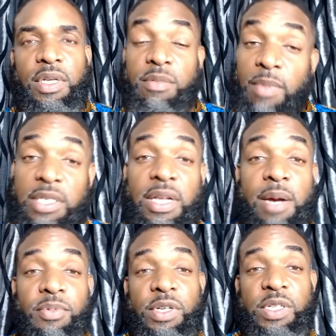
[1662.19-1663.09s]
and as much as I
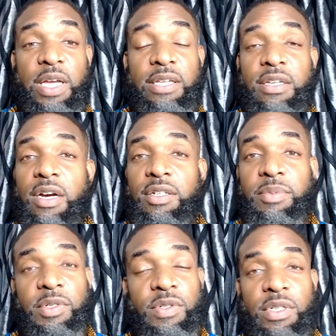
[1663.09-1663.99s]
appreciate his
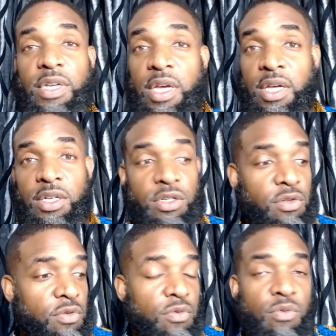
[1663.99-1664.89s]
contribution
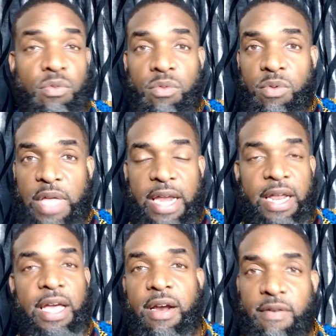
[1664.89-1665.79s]
to
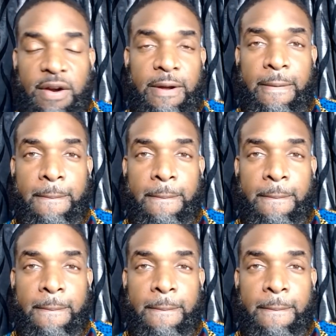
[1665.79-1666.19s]
that era,